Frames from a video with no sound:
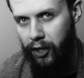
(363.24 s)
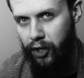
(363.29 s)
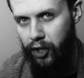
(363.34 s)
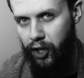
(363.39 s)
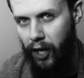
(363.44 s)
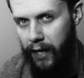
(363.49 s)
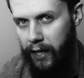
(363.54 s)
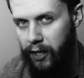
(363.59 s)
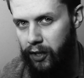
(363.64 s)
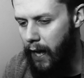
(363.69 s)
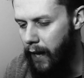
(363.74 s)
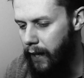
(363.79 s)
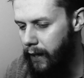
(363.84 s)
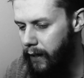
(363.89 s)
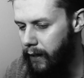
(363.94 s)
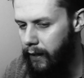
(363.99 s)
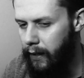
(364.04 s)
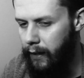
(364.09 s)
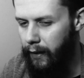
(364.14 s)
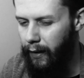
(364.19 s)
a change.
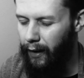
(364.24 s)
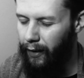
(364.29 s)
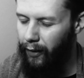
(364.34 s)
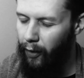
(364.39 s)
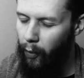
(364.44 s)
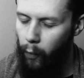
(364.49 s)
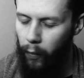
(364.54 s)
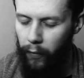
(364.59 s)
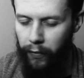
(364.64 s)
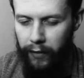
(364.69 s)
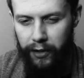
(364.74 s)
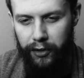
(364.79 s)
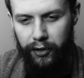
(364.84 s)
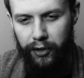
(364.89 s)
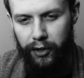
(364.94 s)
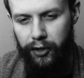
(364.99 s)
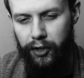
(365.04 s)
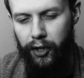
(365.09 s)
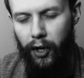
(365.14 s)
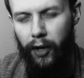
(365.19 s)
And I don't want this
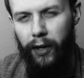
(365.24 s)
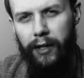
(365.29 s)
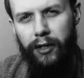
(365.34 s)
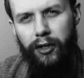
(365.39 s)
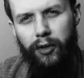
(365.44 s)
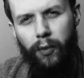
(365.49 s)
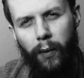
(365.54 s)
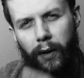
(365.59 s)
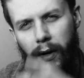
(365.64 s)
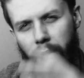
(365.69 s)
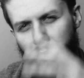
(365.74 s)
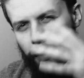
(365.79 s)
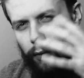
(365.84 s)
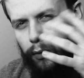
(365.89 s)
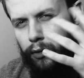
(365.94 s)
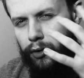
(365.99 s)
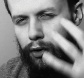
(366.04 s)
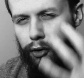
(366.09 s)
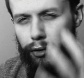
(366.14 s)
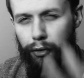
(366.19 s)
to turn into one of
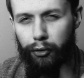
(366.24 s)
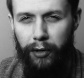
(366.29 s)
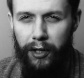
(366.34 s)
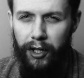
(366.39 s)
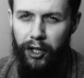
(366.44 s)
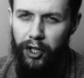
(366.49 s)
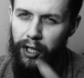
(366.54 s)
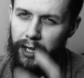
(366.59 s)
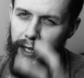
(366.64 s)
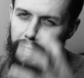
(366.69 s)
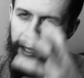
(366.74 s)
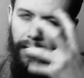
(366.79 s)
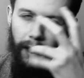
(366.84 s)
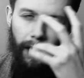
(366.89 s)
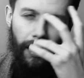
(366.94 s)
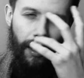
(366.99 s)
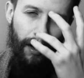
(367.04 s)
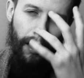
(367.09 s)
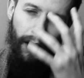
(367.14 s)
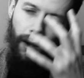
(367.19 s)
those cringy,
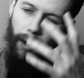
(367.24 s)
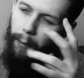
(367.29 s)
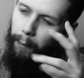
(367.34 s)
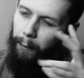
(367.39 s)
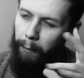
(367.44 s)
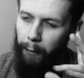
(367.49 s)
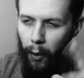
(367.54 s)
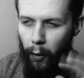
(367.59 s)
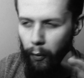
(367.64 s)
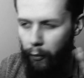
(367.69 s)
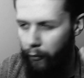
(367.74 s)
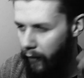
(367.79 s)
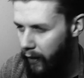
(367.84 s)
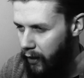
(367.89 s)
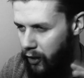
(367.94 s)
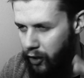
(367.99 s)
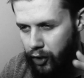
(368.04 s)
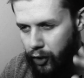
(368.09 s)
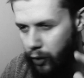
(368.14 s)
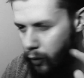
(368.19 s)

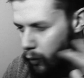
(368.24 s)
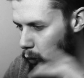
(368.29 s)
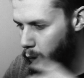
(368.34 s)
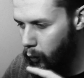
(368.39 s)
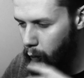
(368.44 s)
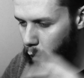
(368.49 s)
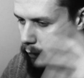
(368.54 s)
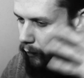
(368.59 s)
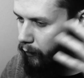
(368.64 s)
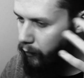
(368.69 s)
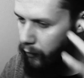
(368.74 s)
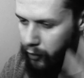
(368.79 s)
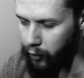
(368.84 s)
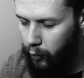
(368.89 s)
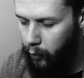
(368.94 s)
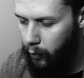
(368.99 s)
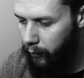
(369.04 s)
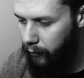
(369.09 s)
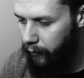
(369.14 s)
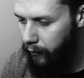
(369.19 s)
motivational
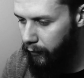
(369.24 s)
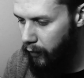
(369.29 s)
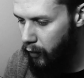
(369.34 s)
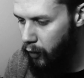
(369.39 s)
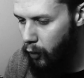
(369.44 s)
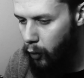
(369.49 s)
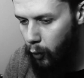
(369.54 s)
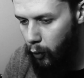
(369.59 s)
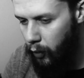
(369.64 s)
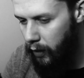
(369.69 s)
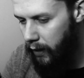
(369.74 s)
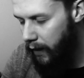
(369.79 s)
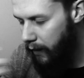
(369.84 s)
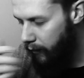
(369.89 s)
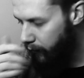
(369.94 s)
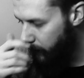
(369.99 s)
sort of New Year